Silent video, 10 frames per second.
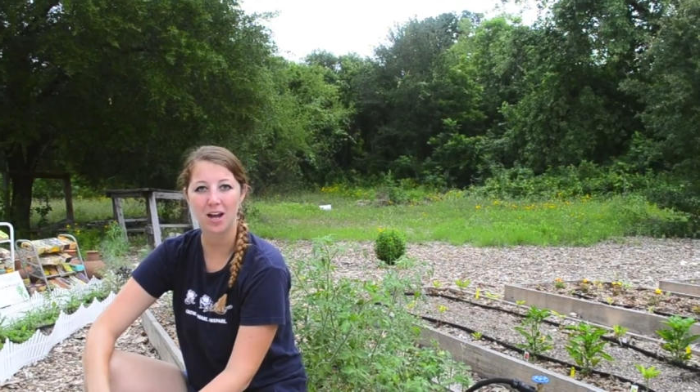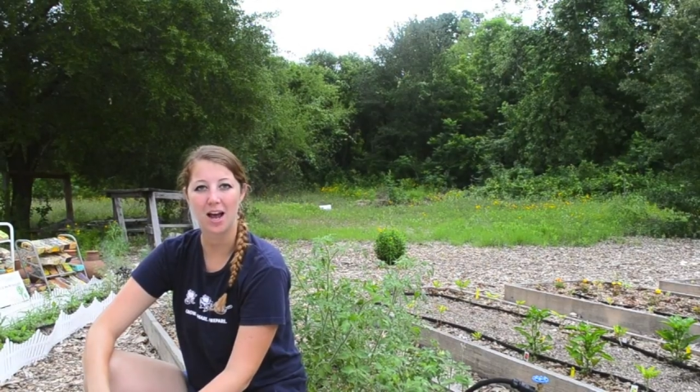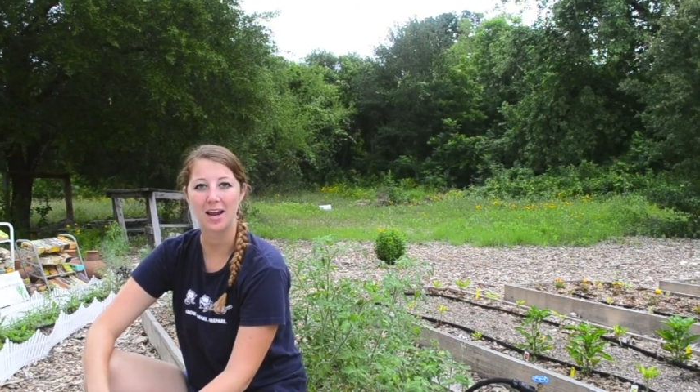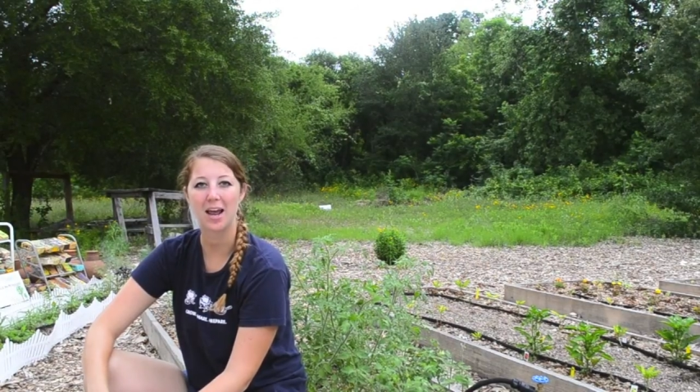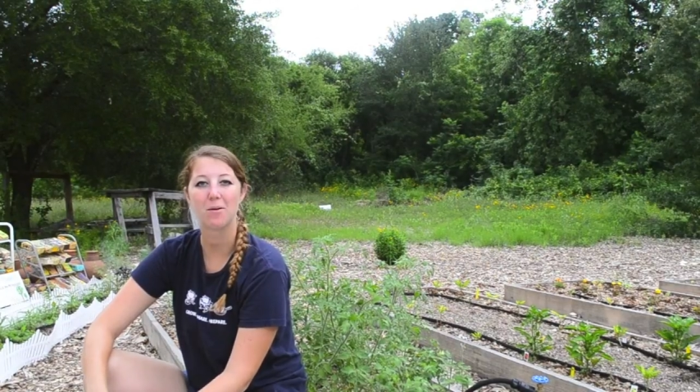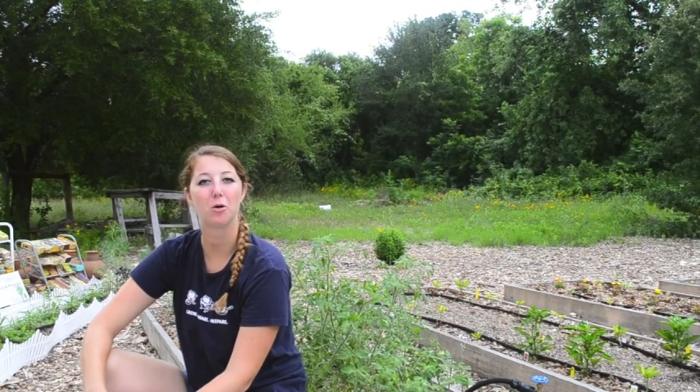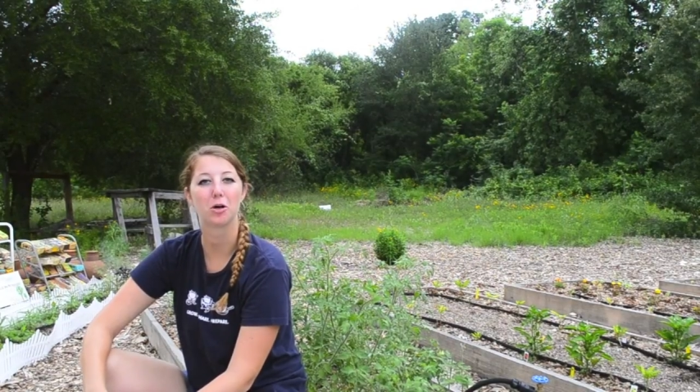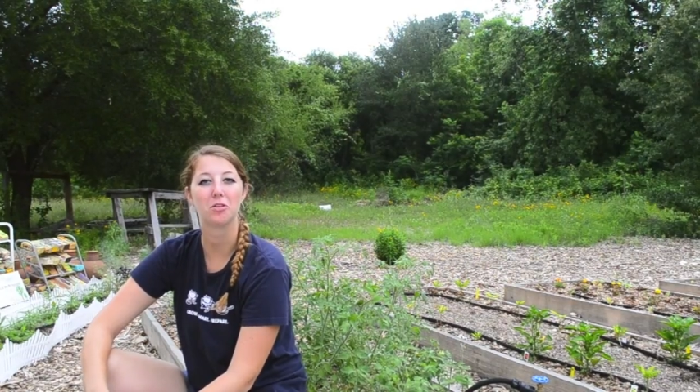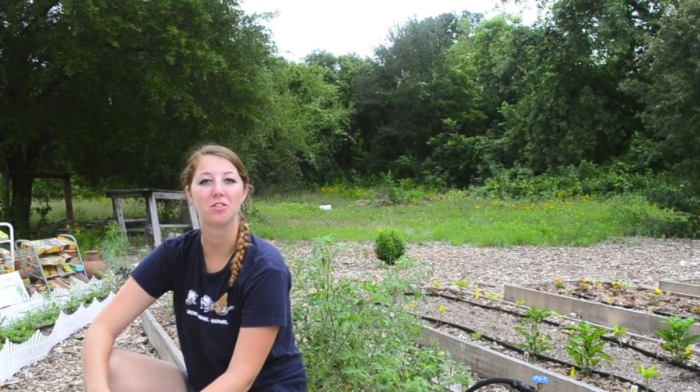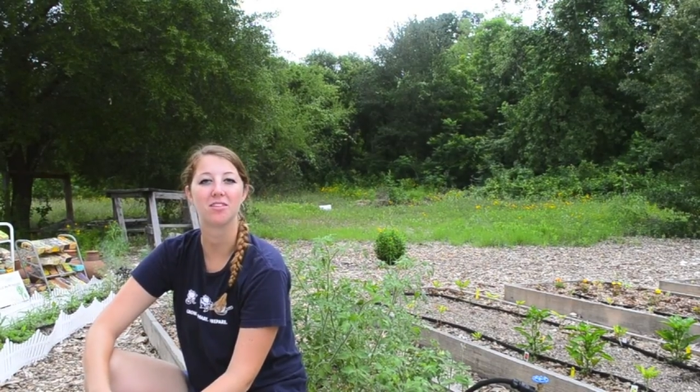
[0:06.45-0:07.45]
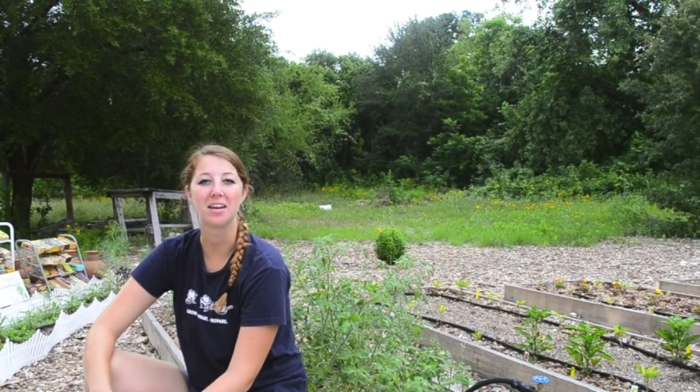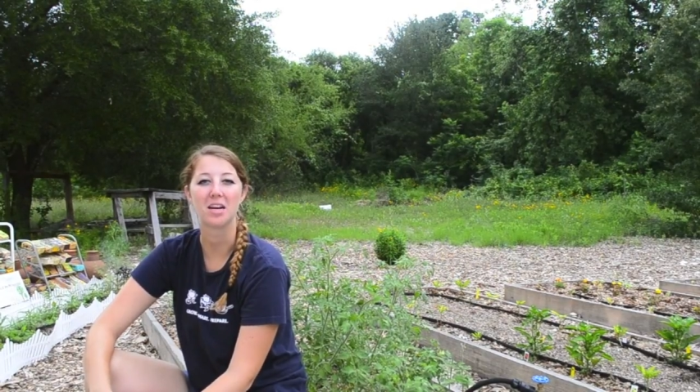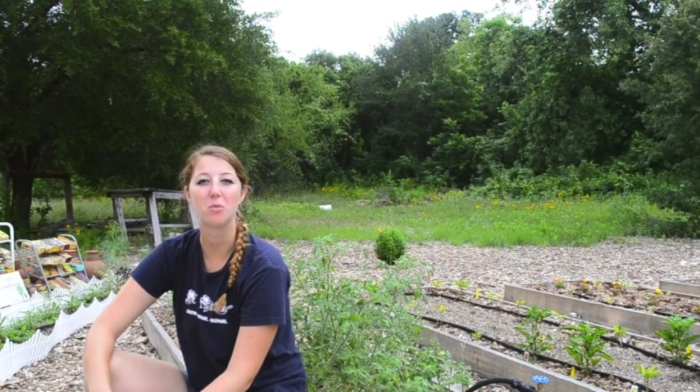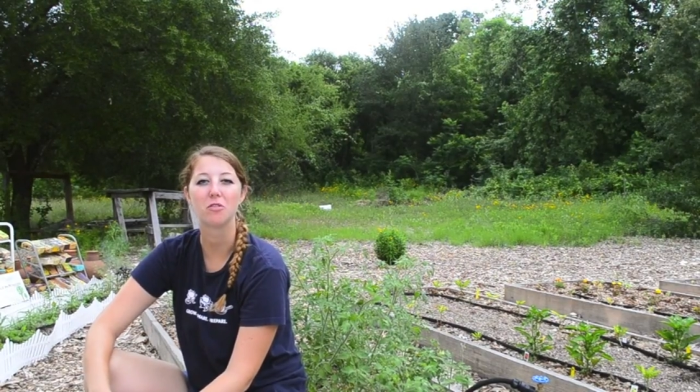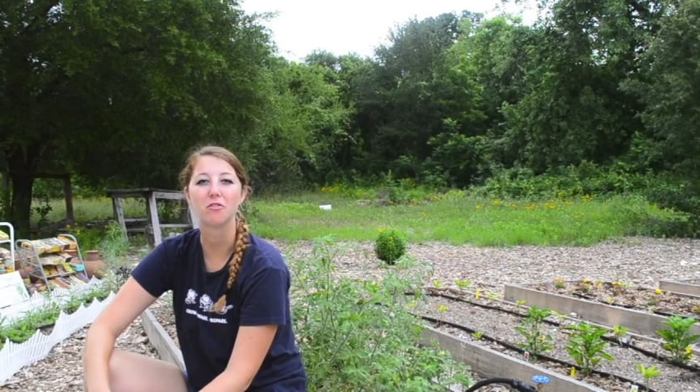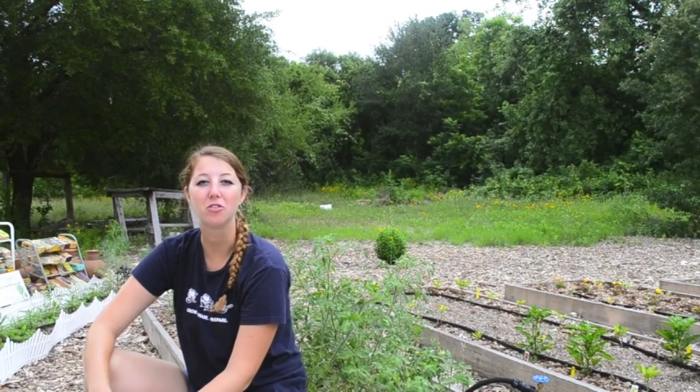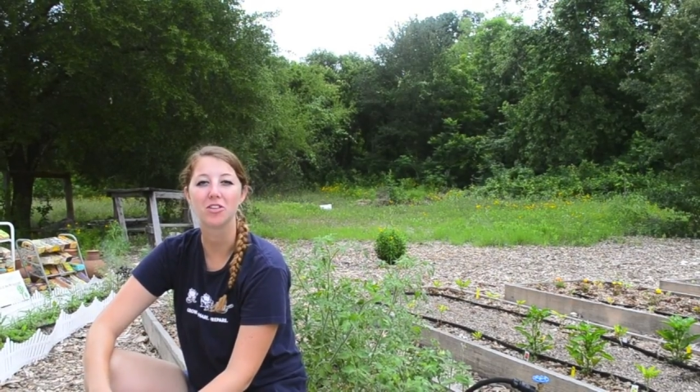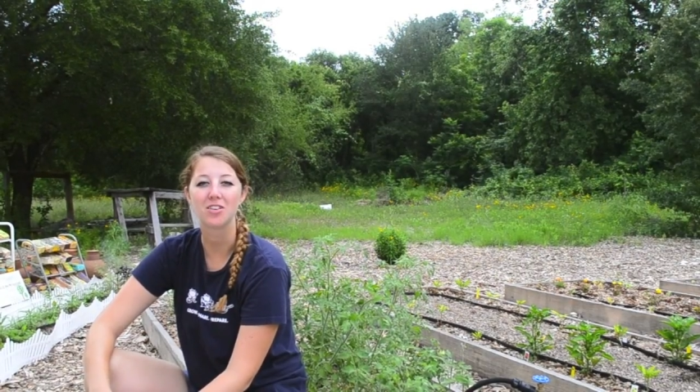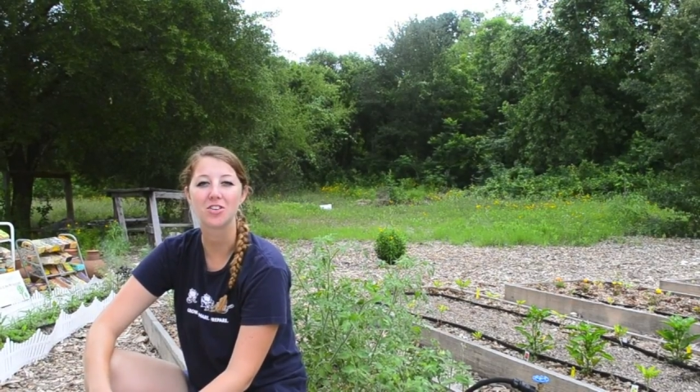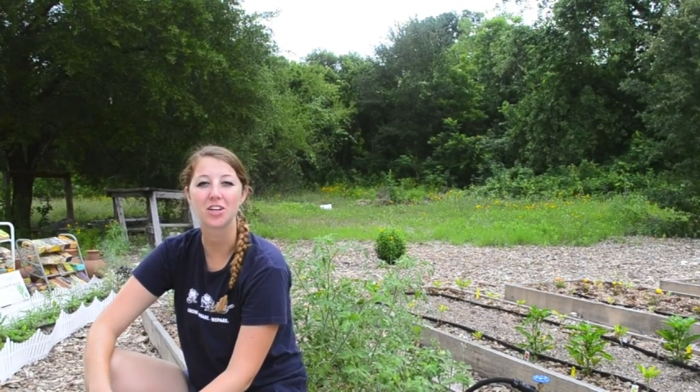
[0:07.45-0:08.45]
I work with Sustainable Food Center